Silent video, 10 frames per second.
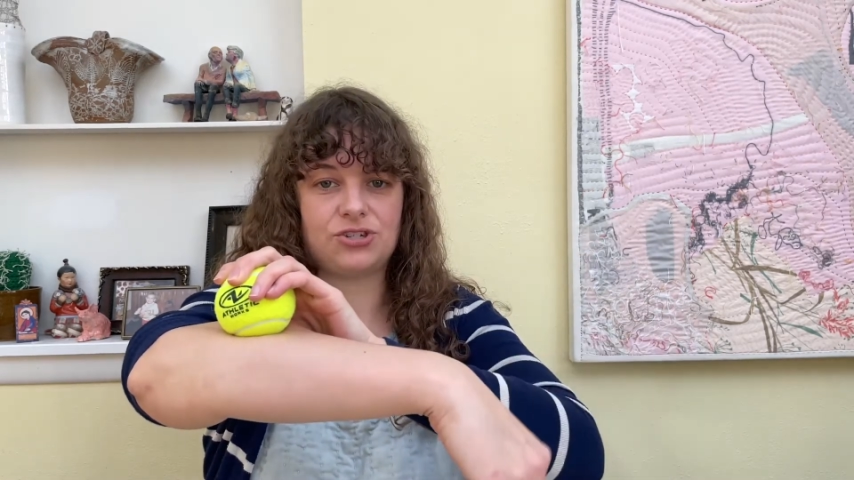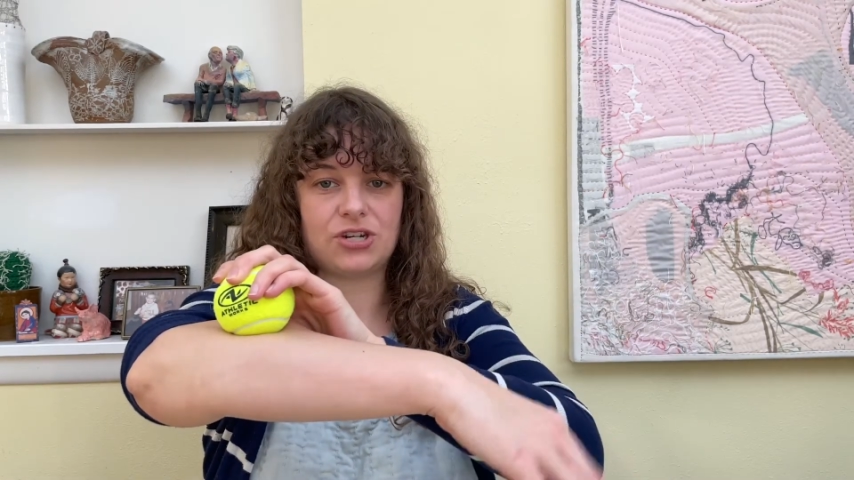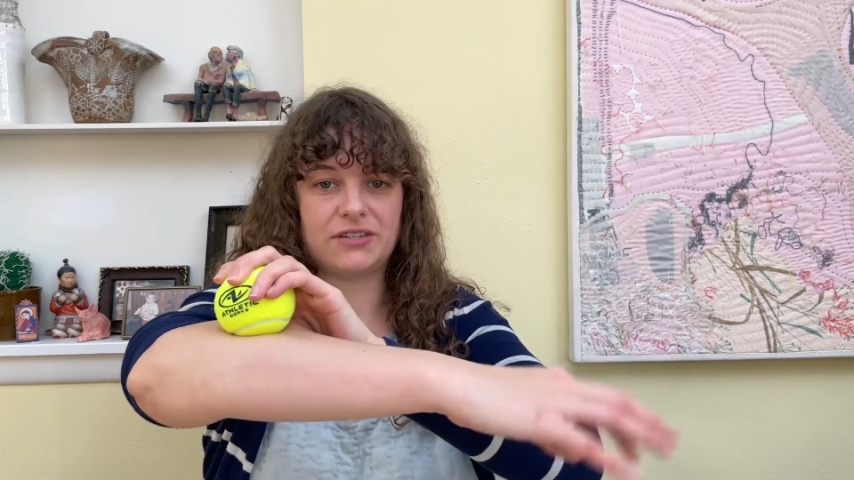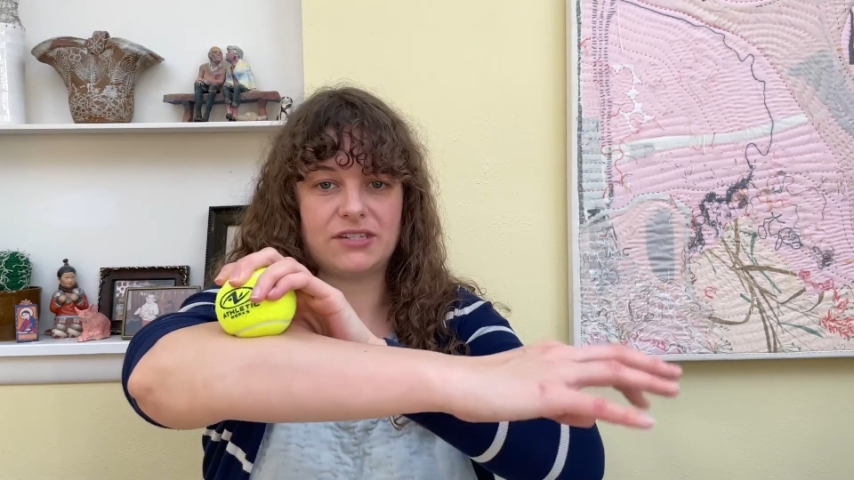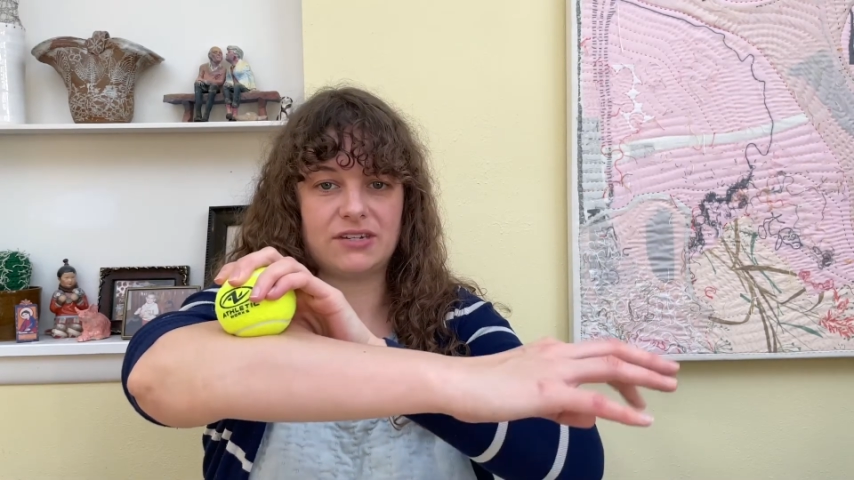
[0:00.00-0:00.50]

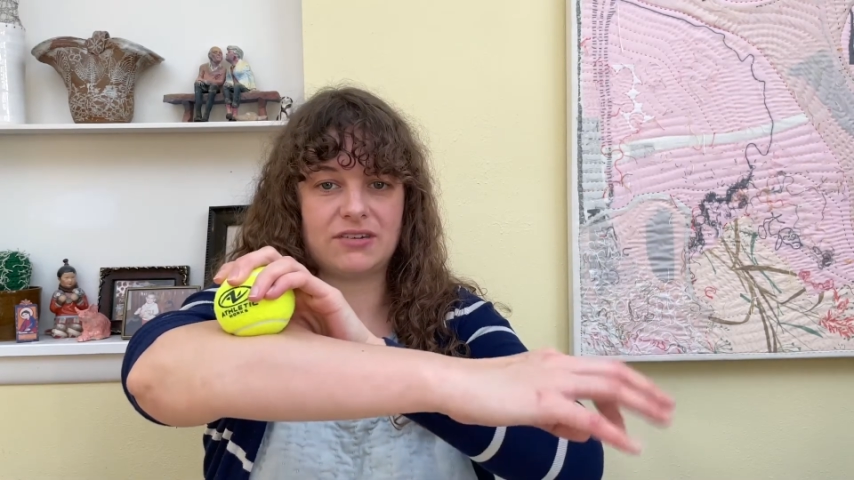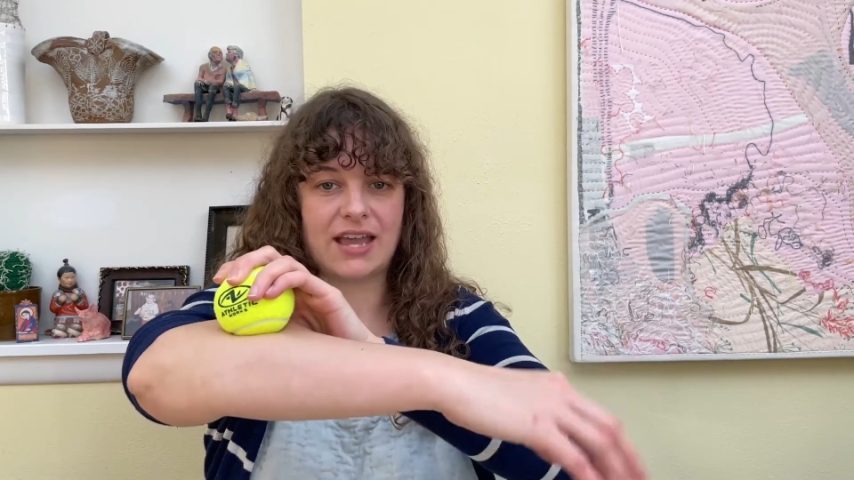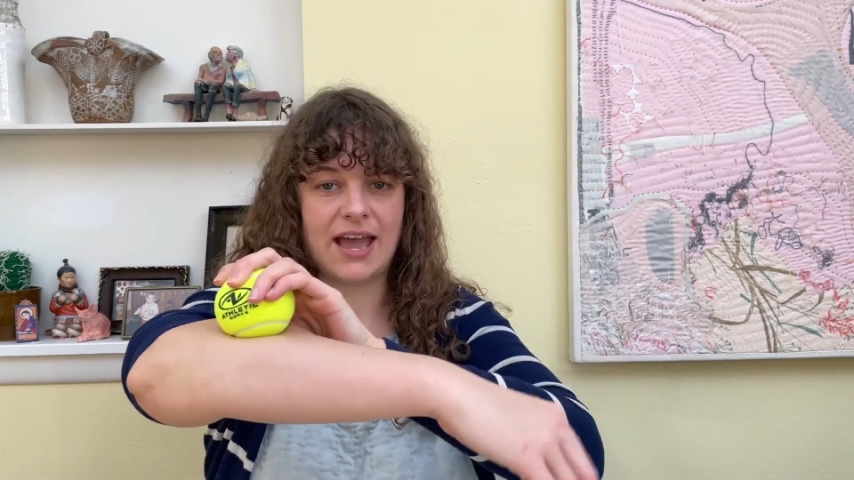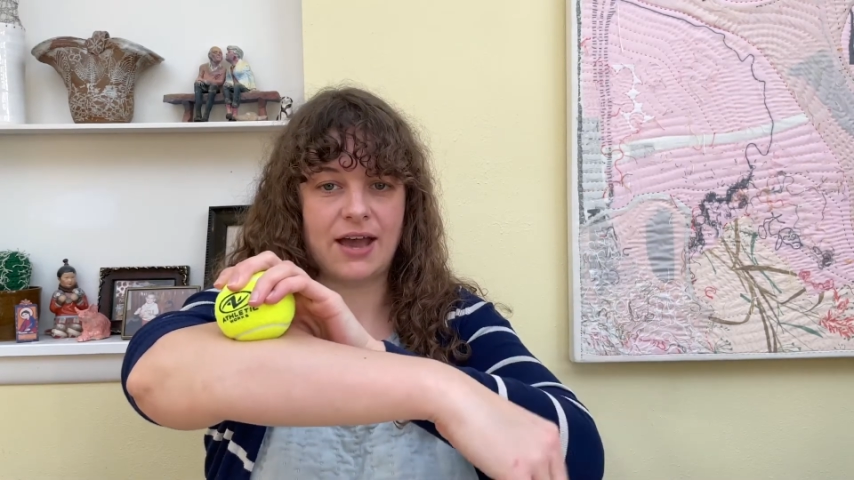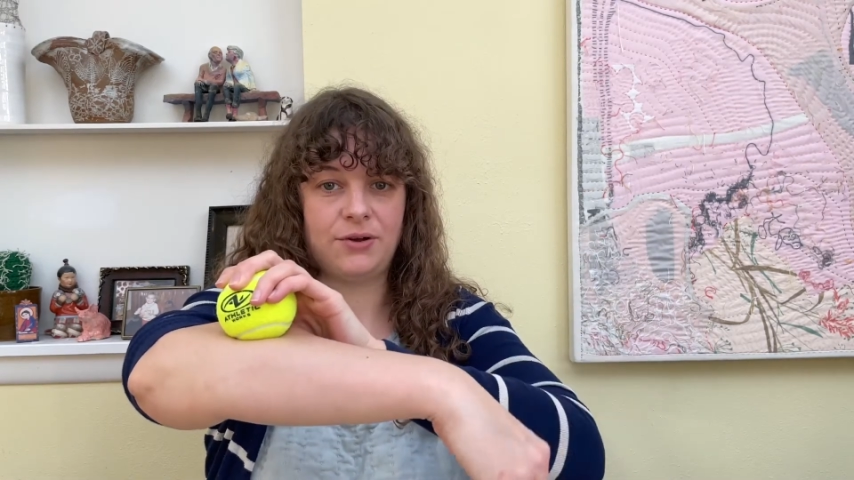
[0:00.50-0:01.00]
just
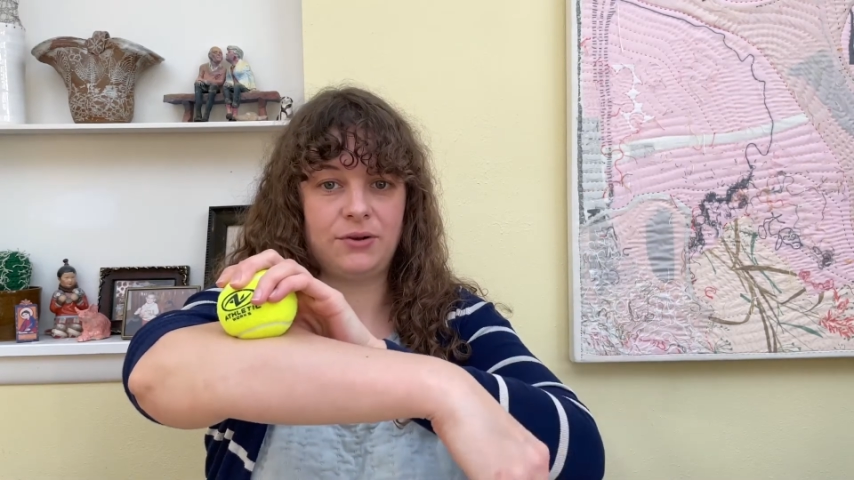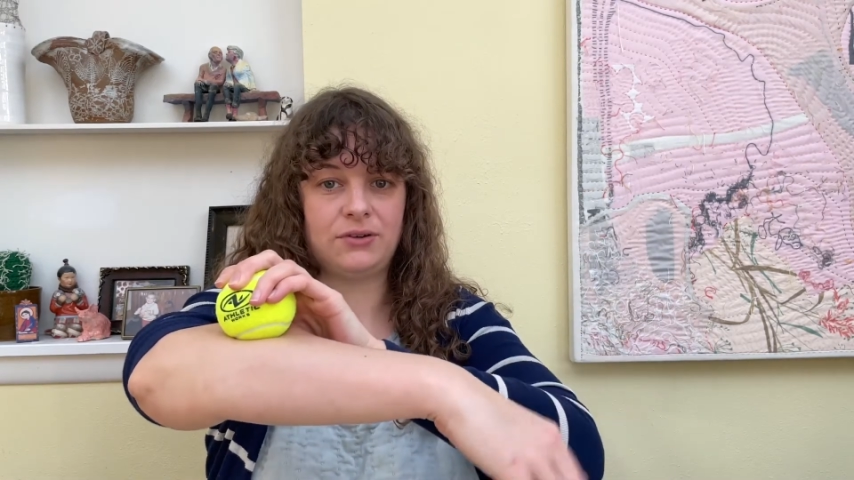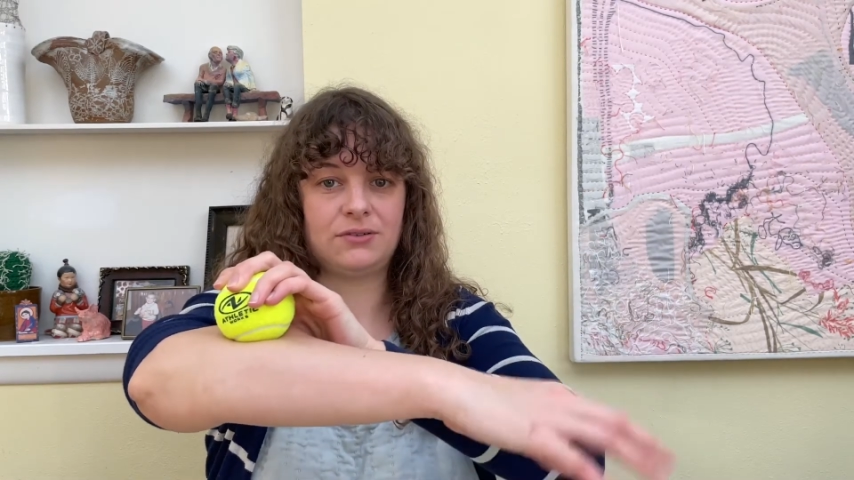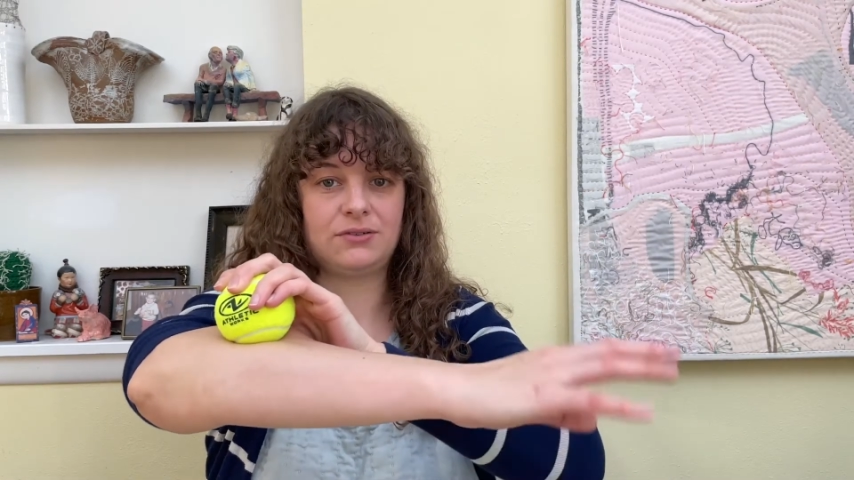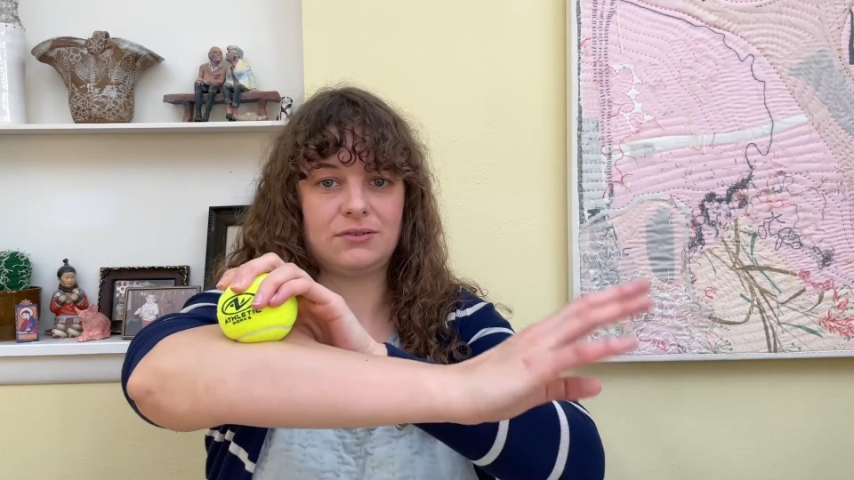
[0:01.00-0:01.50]
down